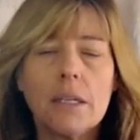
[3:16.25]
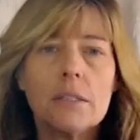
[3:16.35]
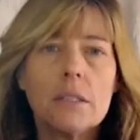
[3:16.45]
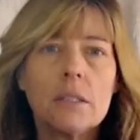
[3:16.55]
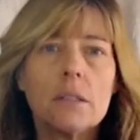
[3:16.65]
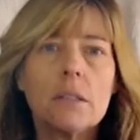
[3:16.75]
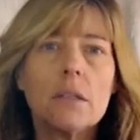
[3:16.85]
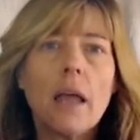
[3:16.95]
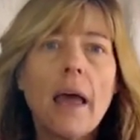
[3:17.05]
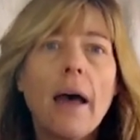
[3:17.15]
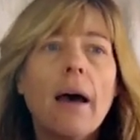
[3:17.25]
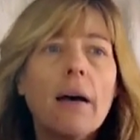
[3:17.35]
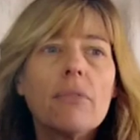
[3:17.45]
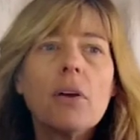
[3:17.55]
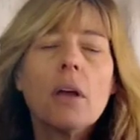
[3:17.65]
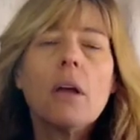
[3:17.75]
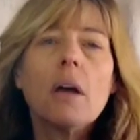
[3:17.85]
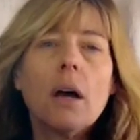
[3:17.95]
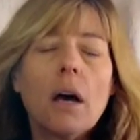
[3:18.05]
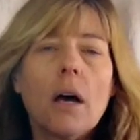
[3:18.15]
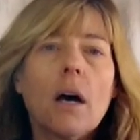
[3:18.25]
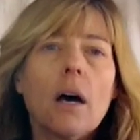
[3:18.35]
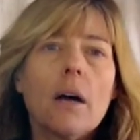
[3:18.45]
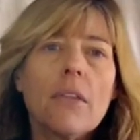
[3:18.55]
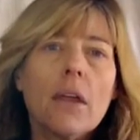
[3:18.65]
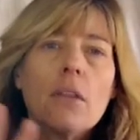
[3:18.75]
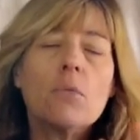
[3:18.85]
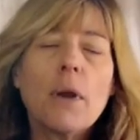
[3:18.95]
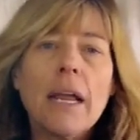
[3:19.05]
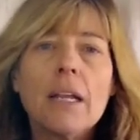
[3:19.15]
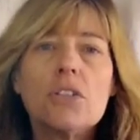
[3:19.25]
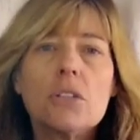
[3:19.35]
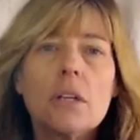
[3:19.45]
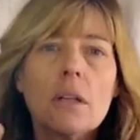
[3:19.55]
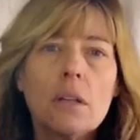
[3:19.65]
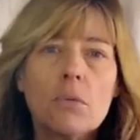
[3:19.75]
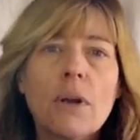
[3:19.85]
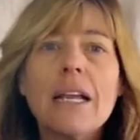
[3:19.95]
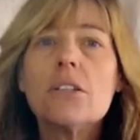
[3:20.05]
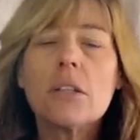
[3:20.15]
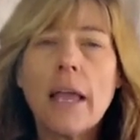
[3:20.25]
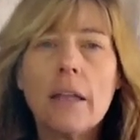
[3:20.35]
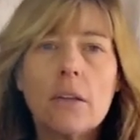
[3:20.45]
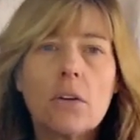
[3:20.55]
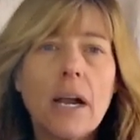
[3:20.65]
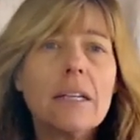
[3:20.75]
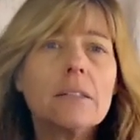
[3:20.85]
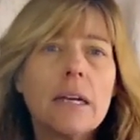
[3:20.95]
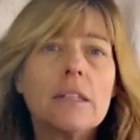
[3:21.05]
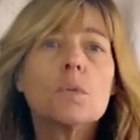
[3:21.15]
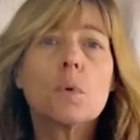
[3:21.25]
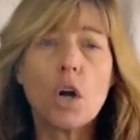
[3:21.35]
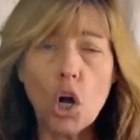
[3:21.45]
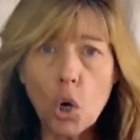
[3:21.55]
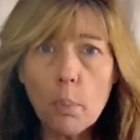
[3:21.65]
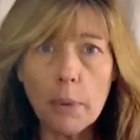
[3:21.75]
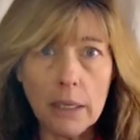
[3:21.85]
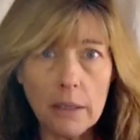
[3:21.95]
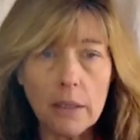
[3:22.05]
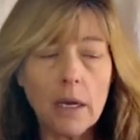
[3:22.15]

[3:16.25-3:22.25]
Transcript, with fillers: They didn't have uh, the, the range the rangeland and the grasslands were open.